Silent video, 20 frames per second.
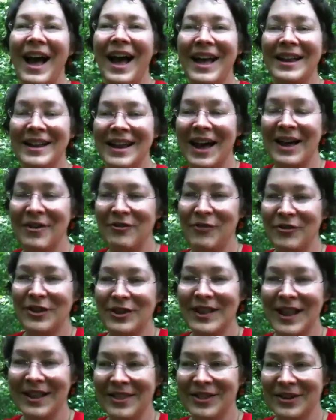and I
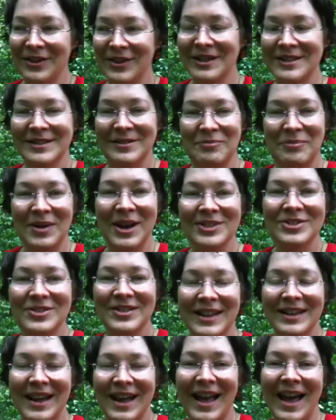feel like there isn't much
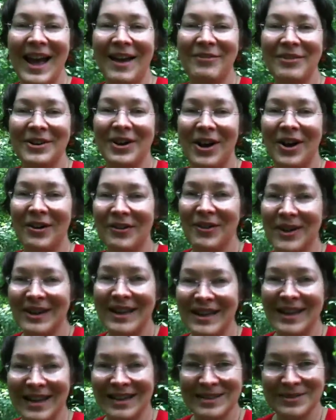that I haven't
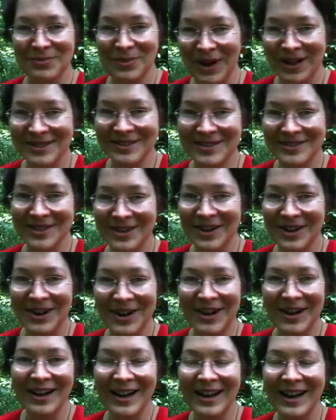already expressed to
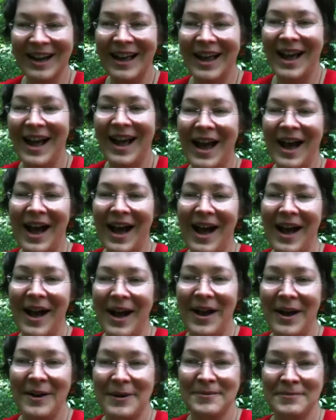her.
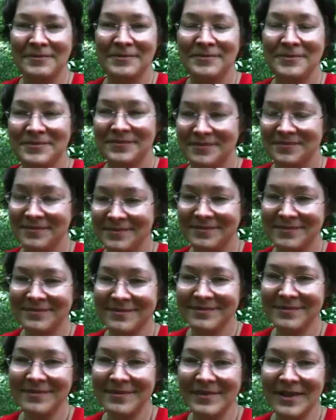Um,
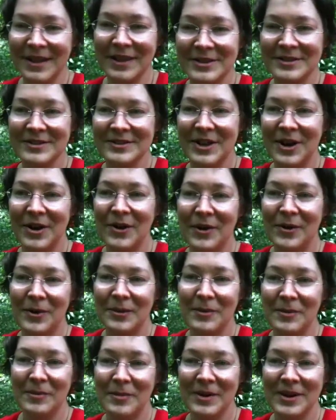
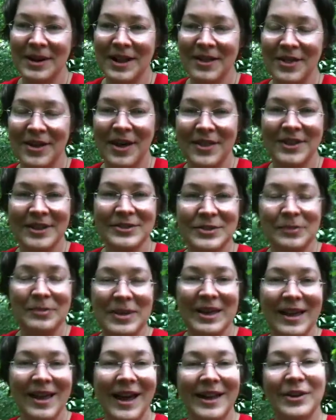so, but I thought this would
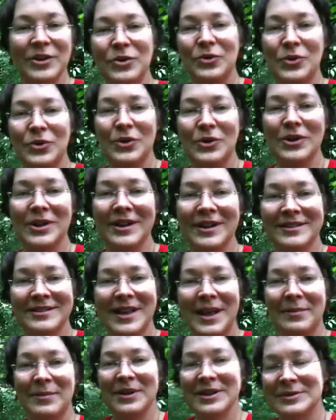be kind of cool because
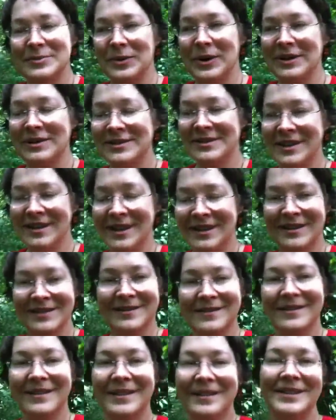I'm expressing
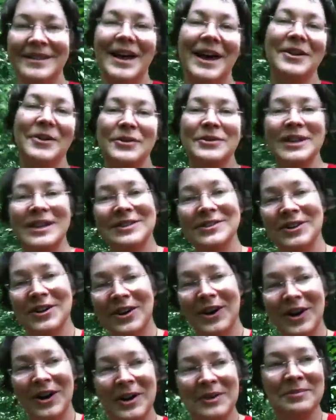not only to
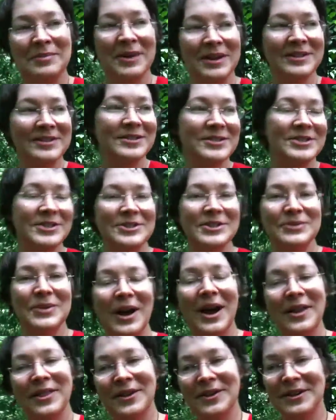her but to
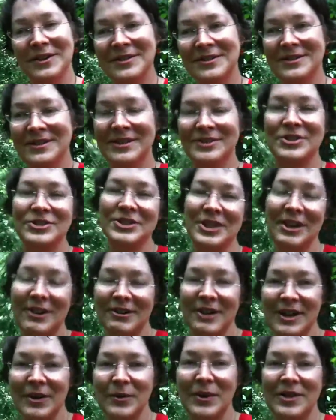others and
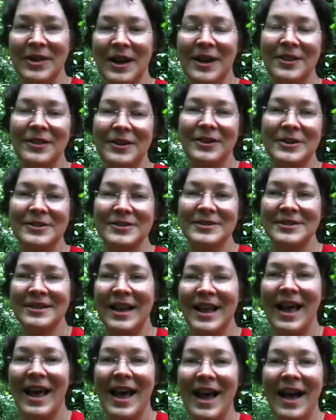sharing with others
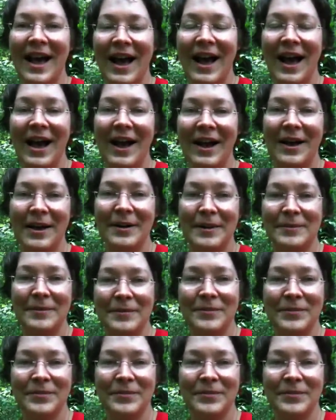um,